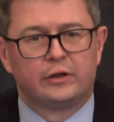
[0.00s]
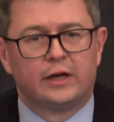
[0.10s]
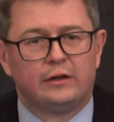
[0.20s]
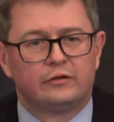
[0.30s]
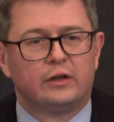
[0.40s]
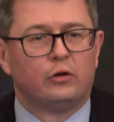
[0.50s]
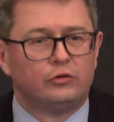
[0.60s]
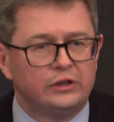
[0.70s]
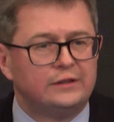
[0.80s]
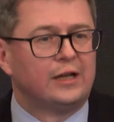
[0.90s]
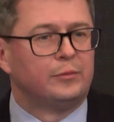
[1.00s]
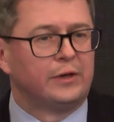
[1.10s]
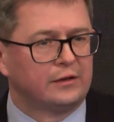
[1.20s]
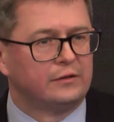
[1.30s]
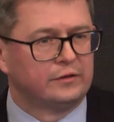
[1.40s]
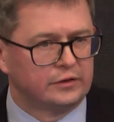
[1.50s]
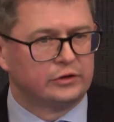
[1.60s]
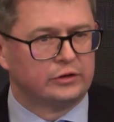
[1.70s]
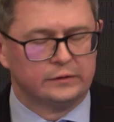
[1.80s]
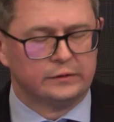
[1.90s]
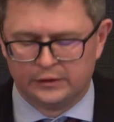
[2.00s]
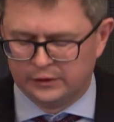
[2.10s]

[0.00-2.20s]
case, and only then make a decision.